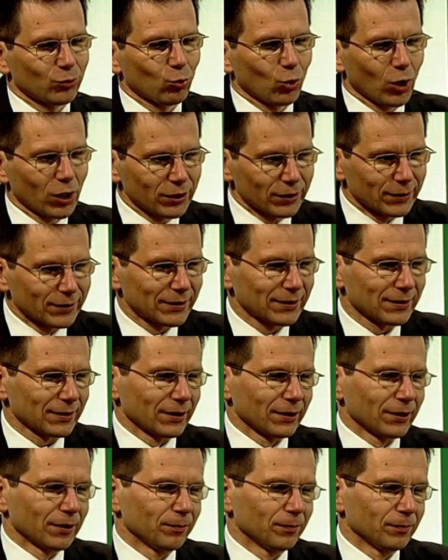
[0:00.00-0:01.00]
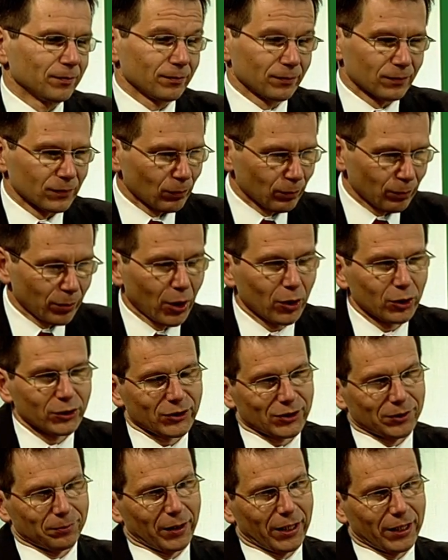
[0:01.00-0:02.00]
One is
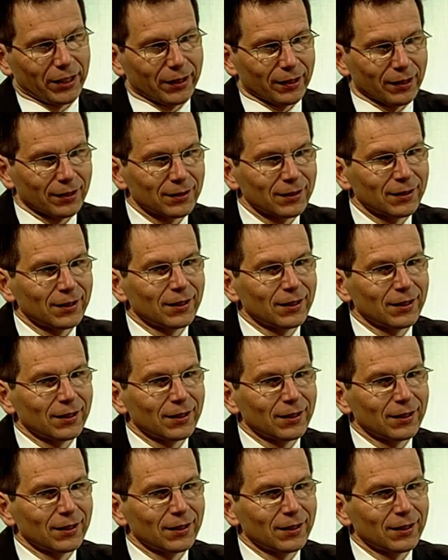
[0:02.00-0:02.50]
policymaking.